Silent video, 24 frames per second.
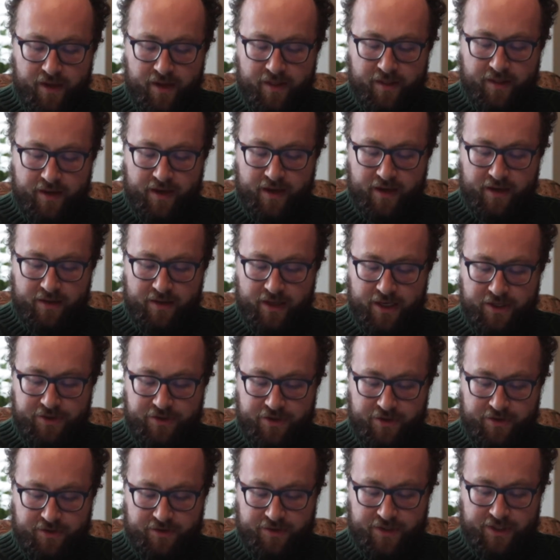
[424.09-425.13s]
the
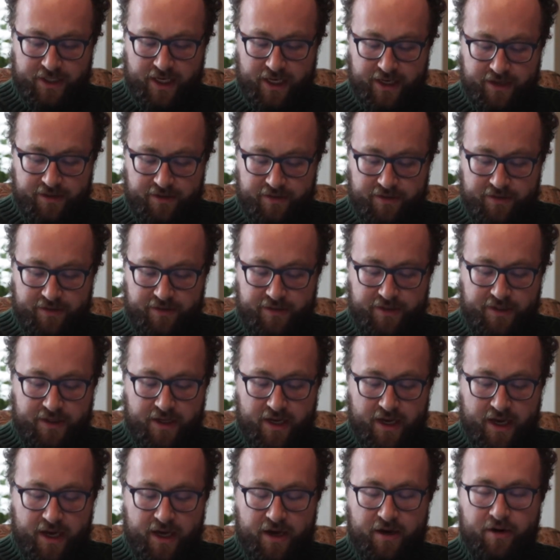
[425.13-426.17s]
calendrical cycles.
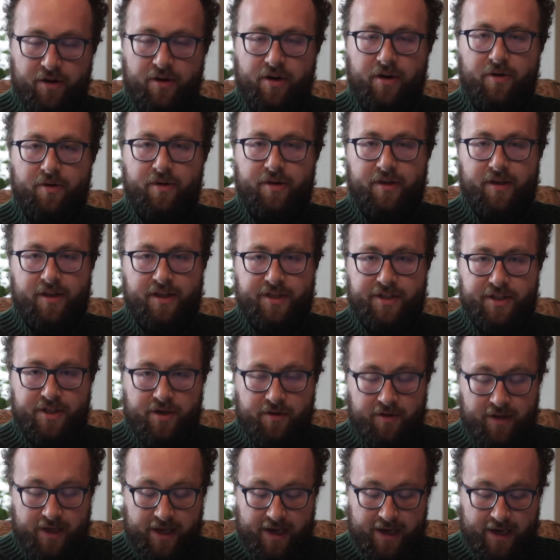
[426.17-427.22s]
He'll go into the
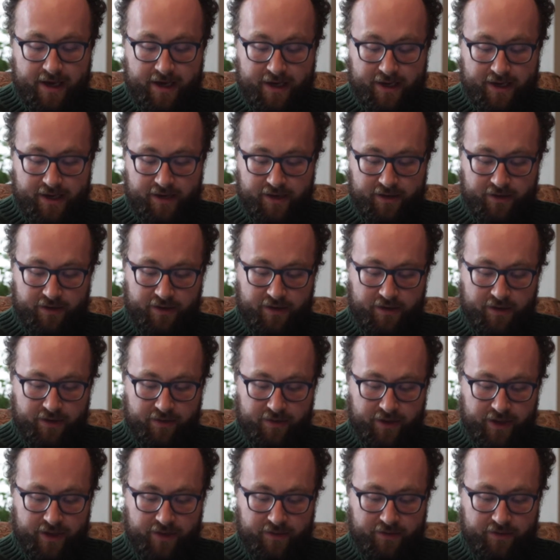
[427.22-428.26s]
zodiac. He'll go
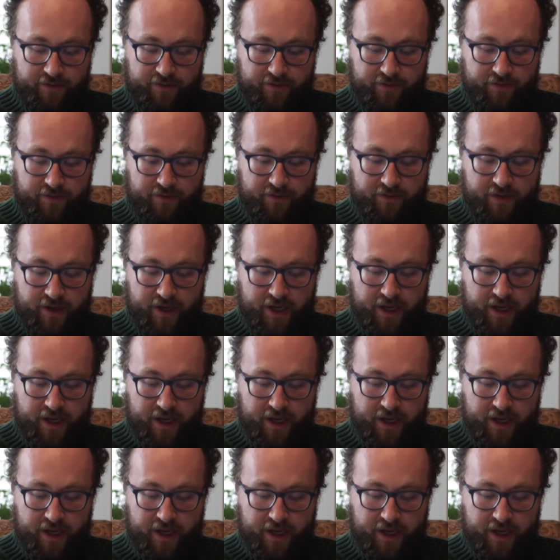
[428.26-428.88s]
into